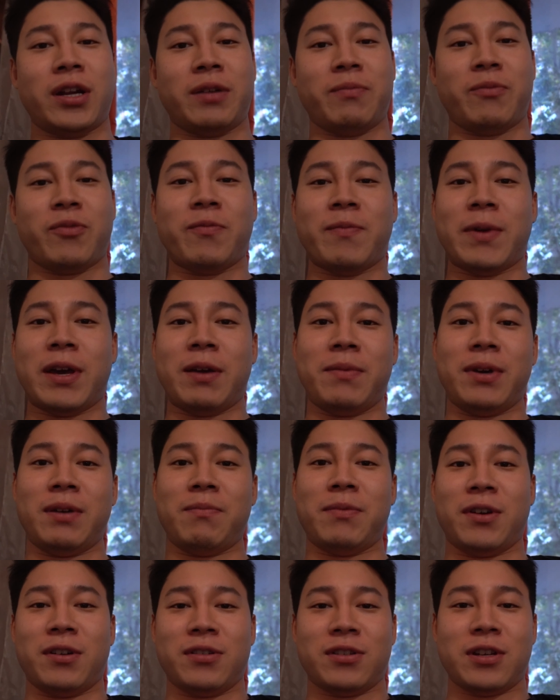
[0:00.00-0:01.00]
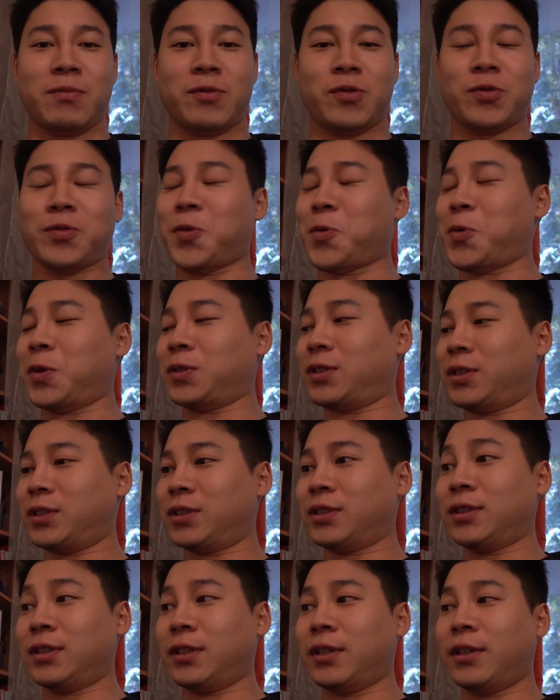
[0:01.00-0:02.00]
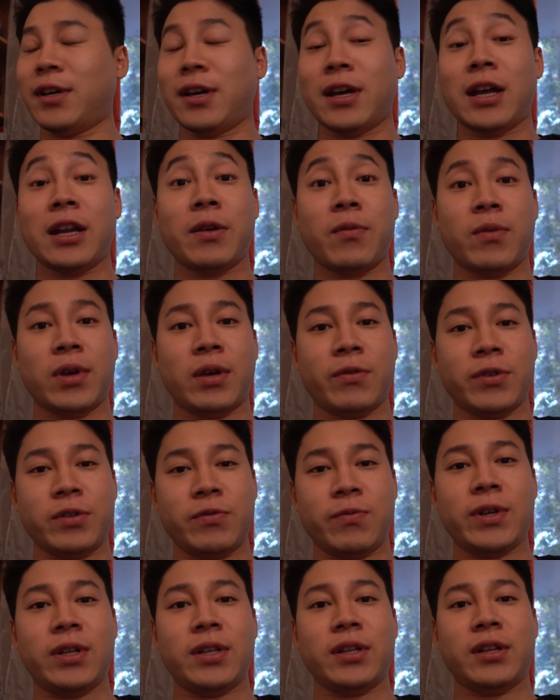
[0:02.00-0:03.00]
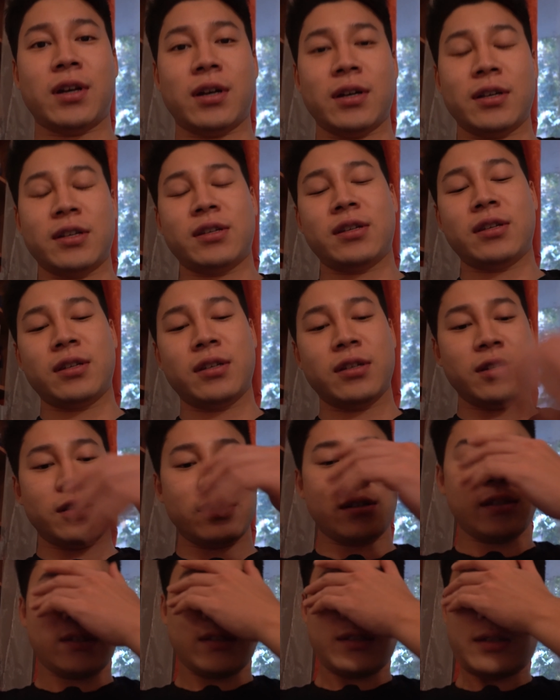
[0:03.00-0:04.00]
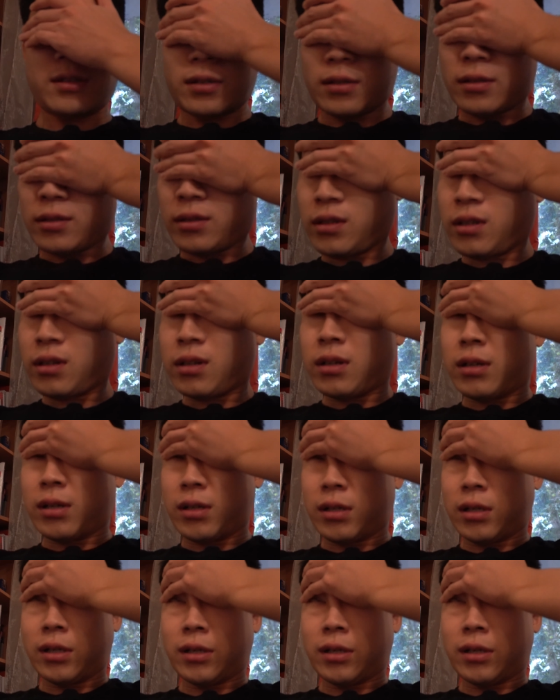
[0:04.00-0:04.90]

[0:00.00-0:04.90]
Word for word: anymore maybe because I'm too old. Anyway, it was really nice just oh